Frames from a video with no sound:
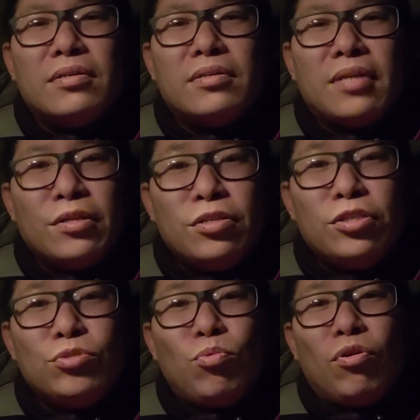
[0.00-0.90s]
than
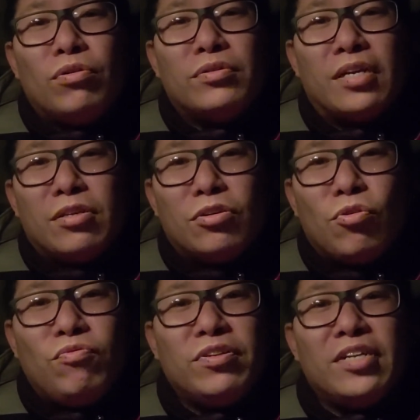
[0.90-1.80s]
this world, than the
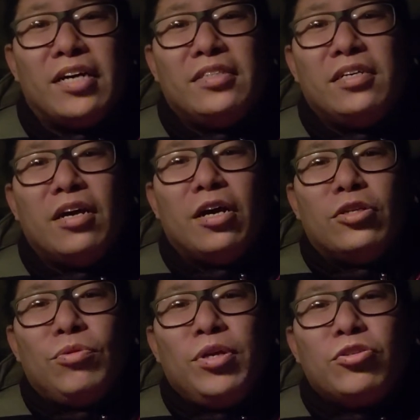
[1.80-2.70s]
COVID 19?
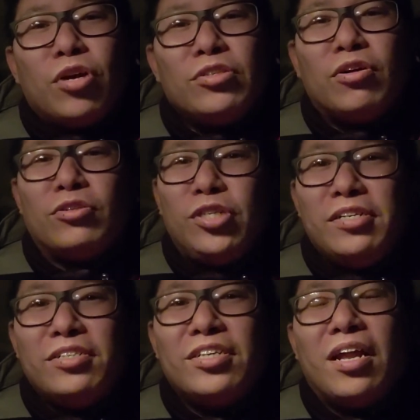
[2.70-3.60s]
Do we trust God?
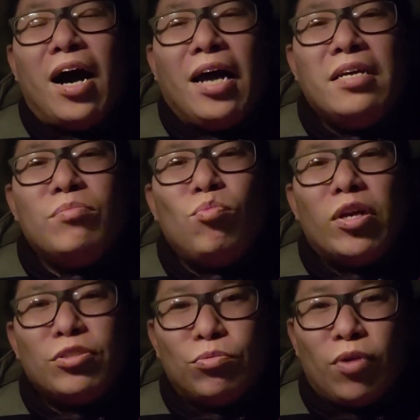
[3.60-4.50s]
Jesus said, I am
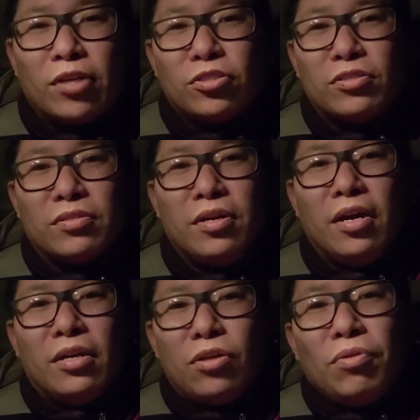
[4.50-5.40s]
resurrection.
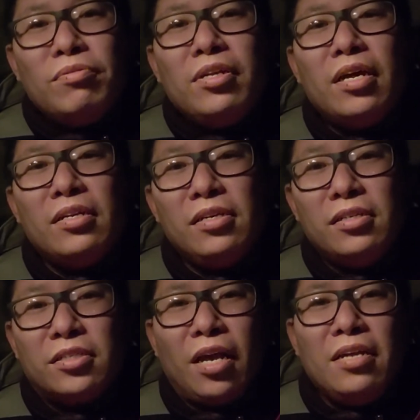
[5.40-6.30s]
Not only that he's
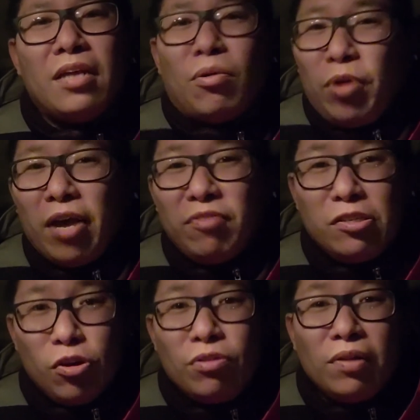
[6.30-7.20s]
saying that we have
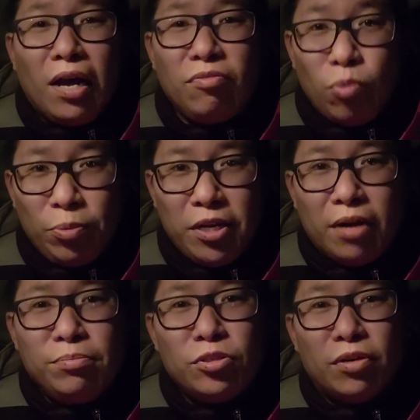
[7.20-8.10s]
eternal life when we
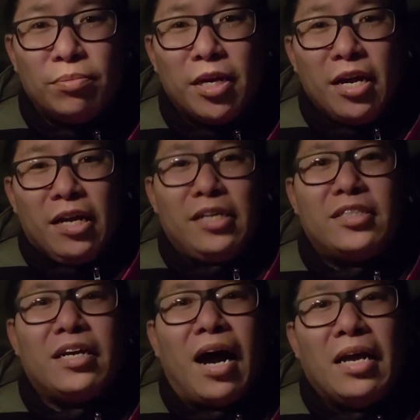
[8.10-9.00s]
come to him, he
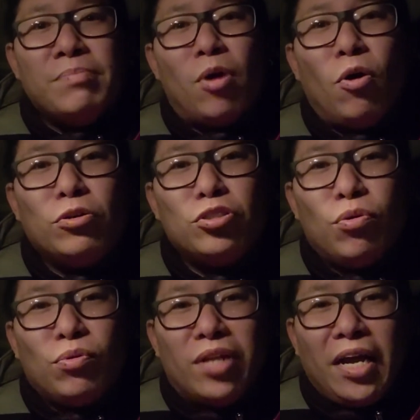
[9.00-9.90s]
said, I am also
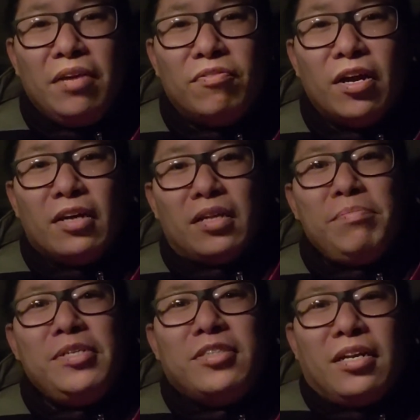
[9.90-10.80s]
life. That
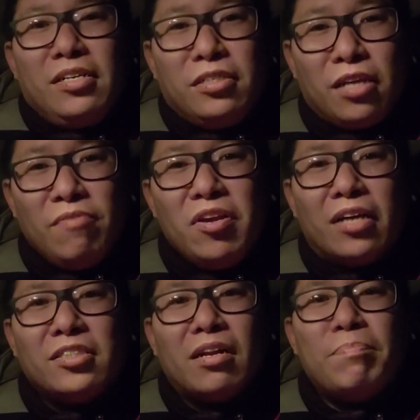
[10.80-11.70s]
means that he's giving
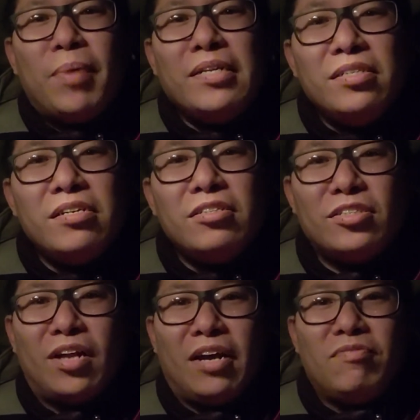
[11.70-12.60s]
us an abundance
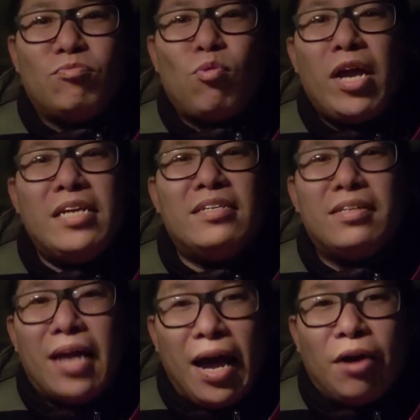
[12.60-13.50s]
life right
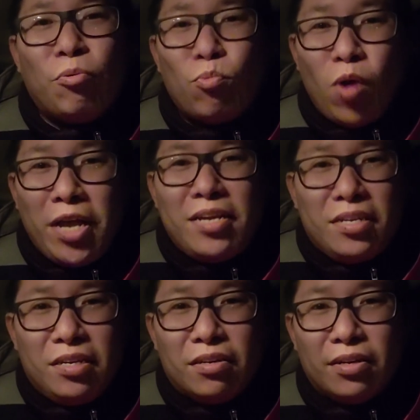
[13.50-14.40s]
now, right
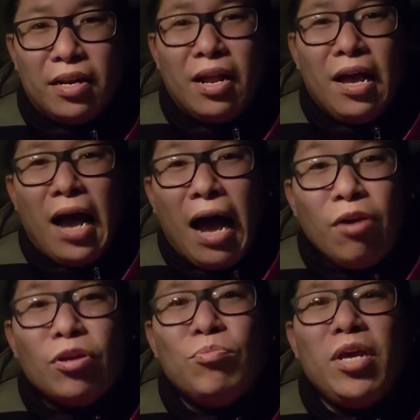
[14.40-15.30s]
here. How
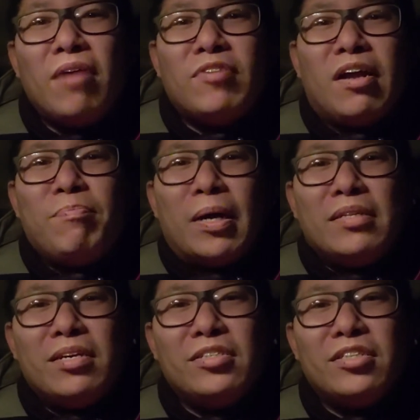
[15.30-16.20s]
can we have an
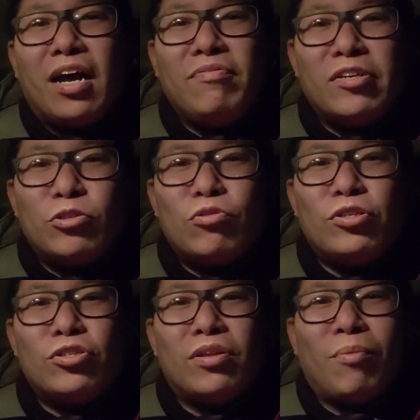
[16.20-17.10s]
abundance life as
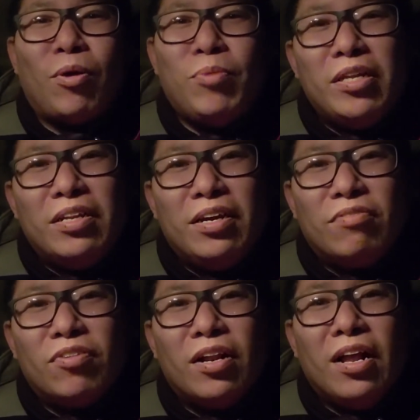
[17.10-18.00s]
Christian and when we
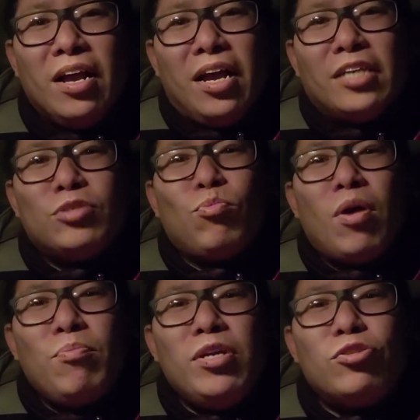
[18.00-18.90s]
live? It's
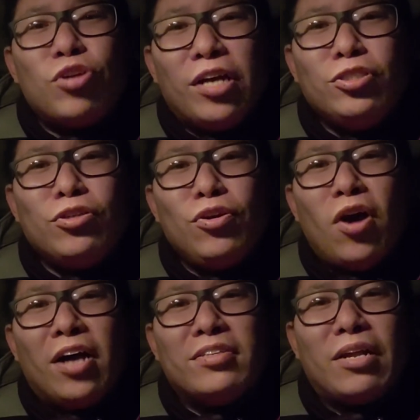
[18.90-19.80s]
when we trust to
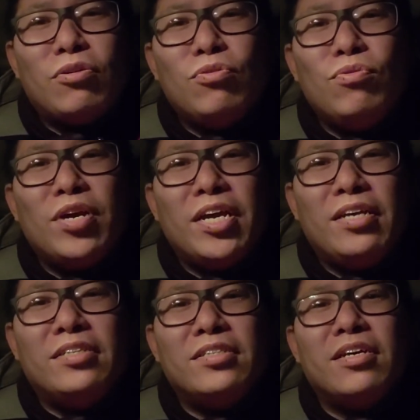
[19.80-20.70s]
God that who
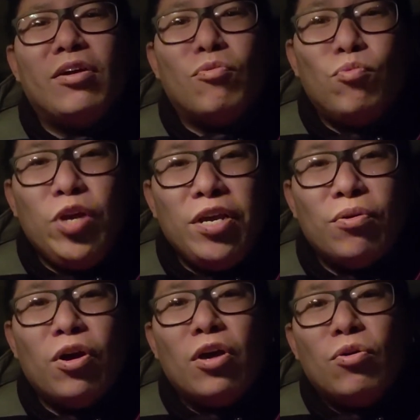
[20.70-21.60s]
is
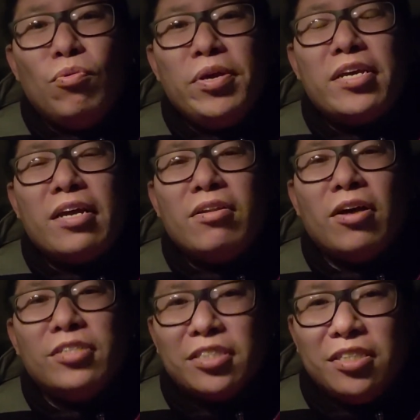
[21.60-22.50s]
real, who we
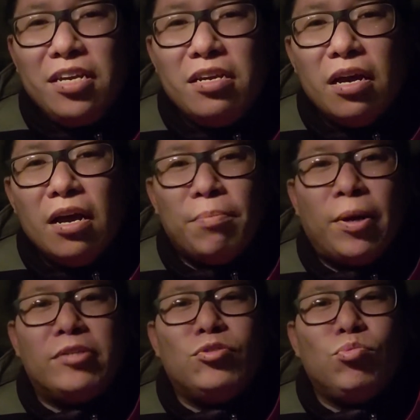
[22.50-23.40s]
cannot see,
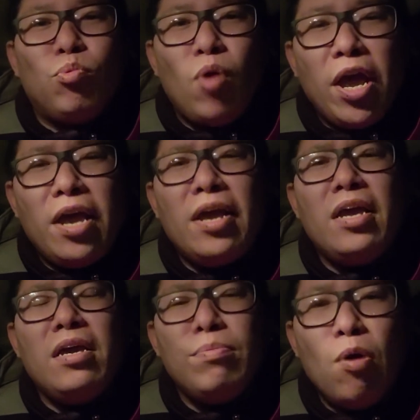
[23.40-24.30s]
but is
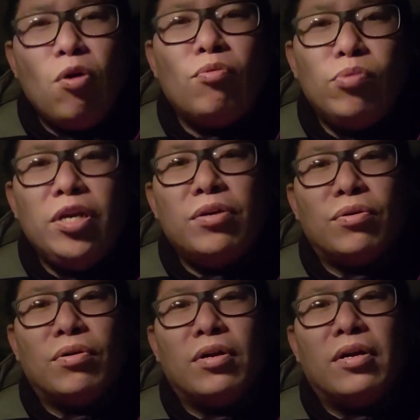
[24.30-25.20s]
way more
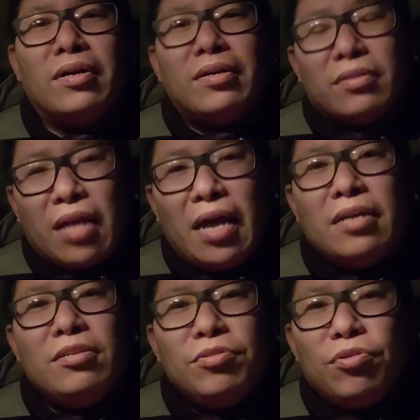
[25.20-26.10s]
real
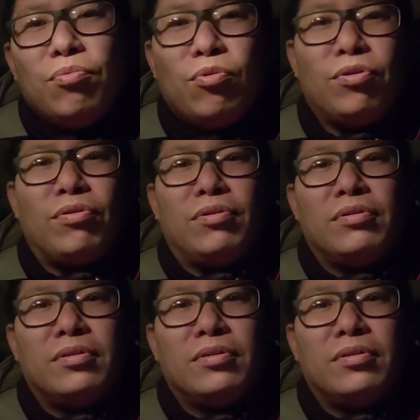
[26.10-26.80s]
than the world,